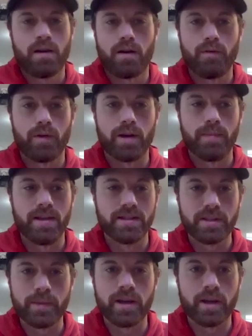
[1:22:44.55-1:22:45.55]
of what it
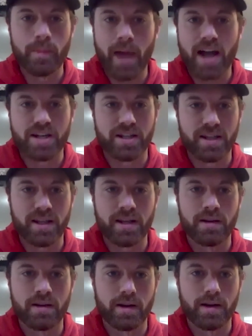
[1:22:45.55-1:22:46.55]
means to be a compassionate
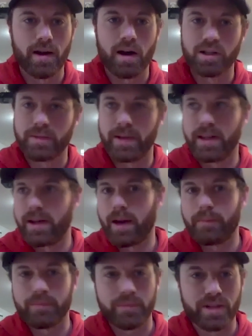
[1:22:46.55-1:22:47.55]
leader, and ultimately
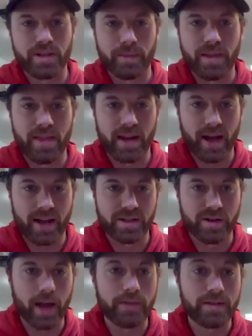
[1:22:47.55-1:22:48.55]
something that I
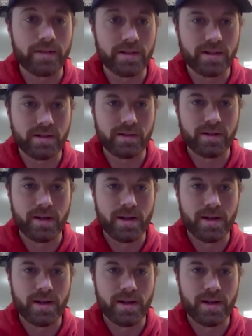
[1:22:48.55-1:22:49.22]
strive to